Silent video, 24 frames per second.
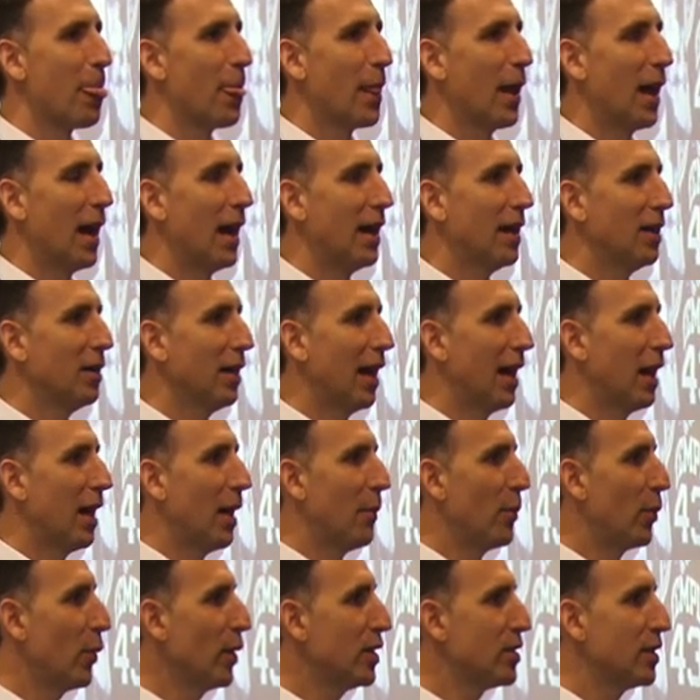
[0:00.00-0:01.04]
I
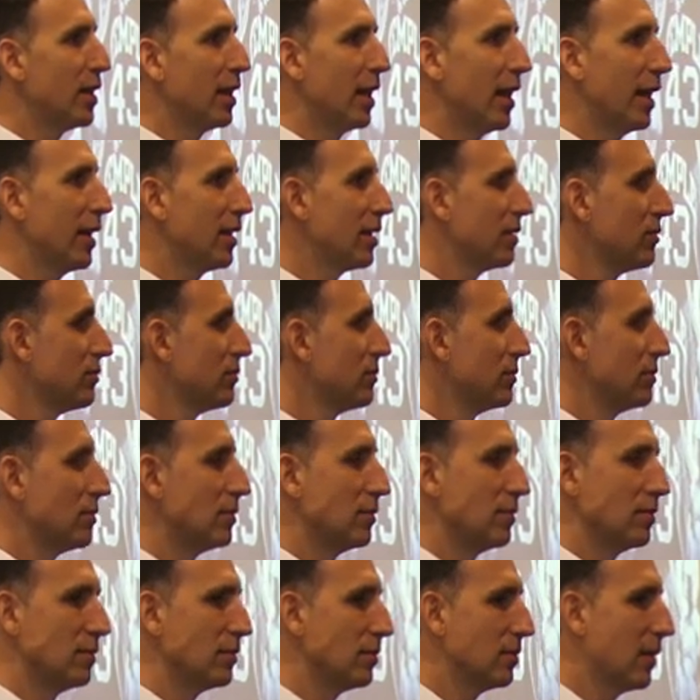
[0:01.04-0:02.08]
appreciate
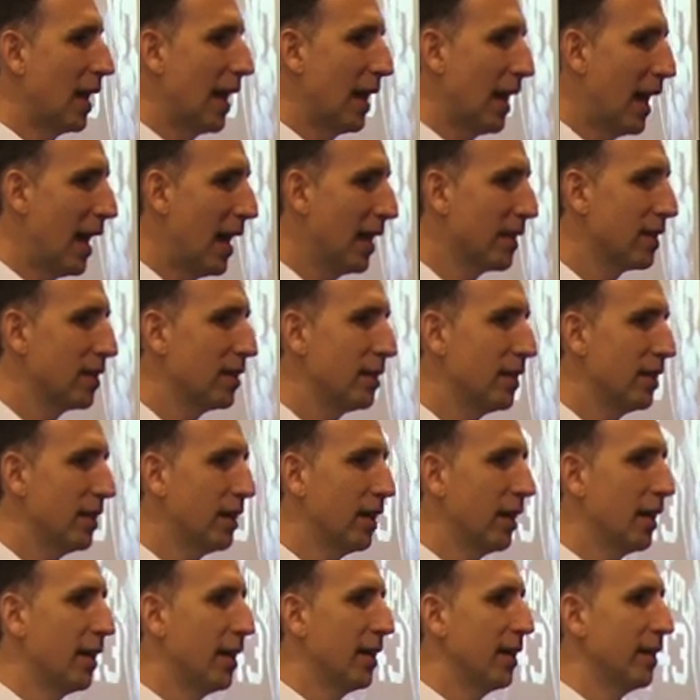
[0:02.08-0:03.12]
a lot
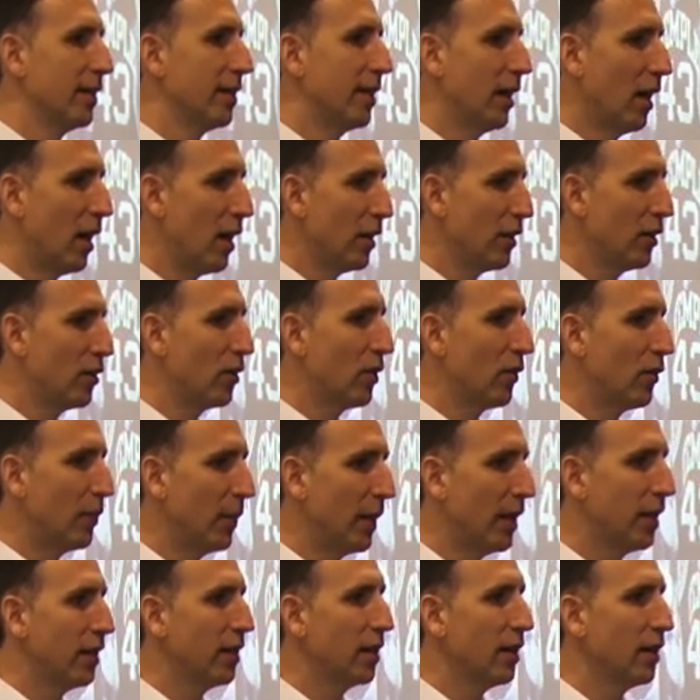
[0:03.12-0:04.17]
the honor of
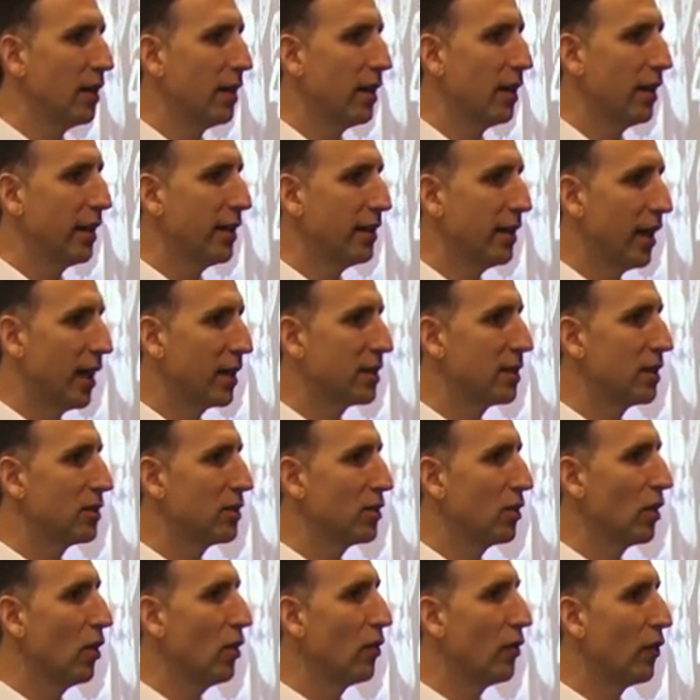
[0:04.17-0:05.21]
being inducted to
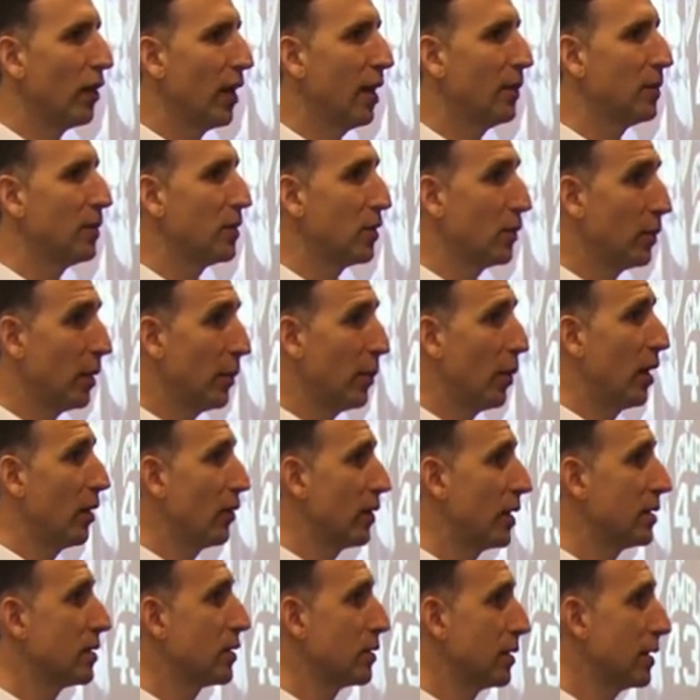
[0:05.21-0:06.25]
the Hall of Fame, to be part of
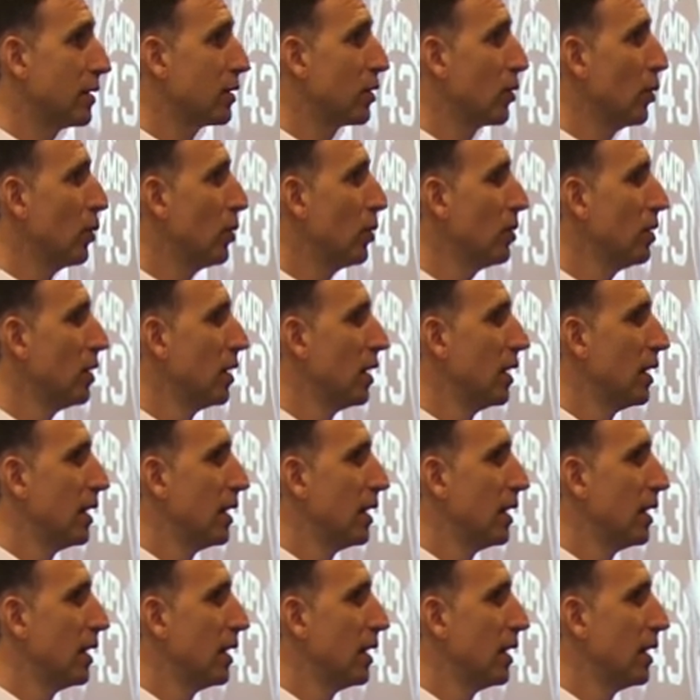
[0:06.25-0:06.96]
this school.